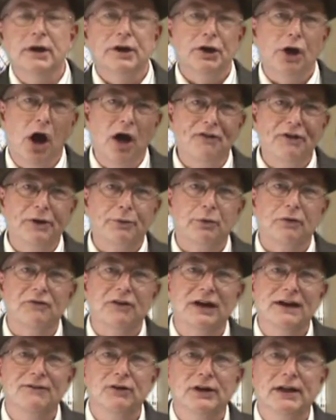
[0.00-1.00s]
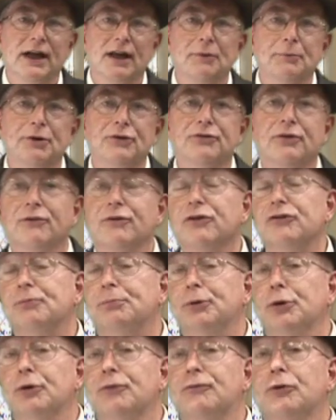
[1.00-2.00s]
Gothic revival elements of this
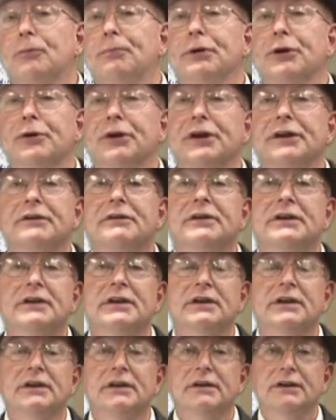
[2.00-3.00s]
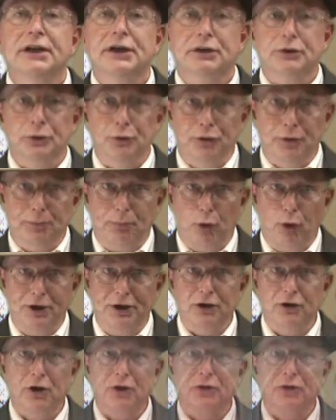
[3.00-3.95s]
beautiful building include the pointed